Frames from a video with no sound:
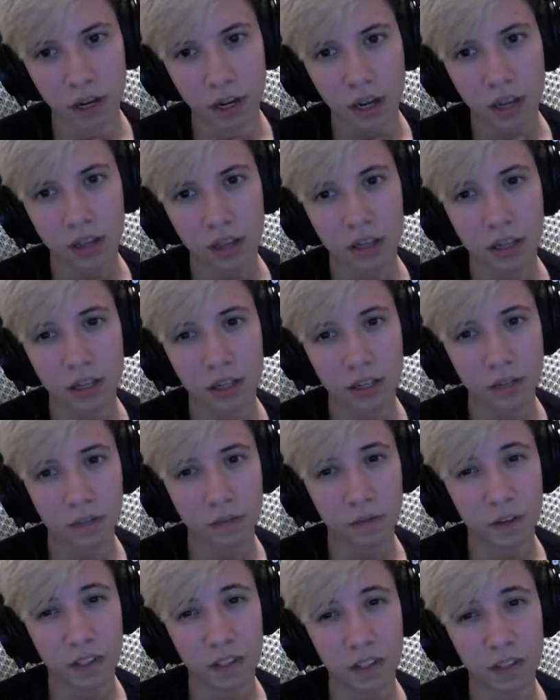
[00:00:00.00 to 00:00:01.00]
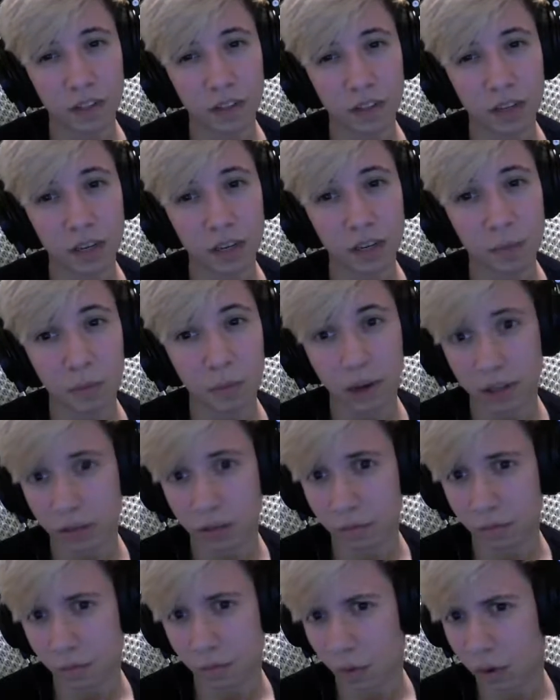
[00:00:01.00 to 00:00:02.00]
that it's physically
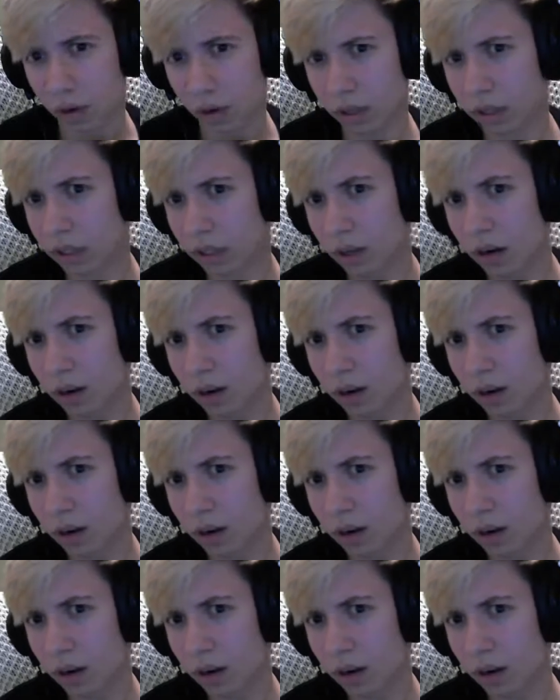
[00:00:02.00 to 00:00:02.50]
present for.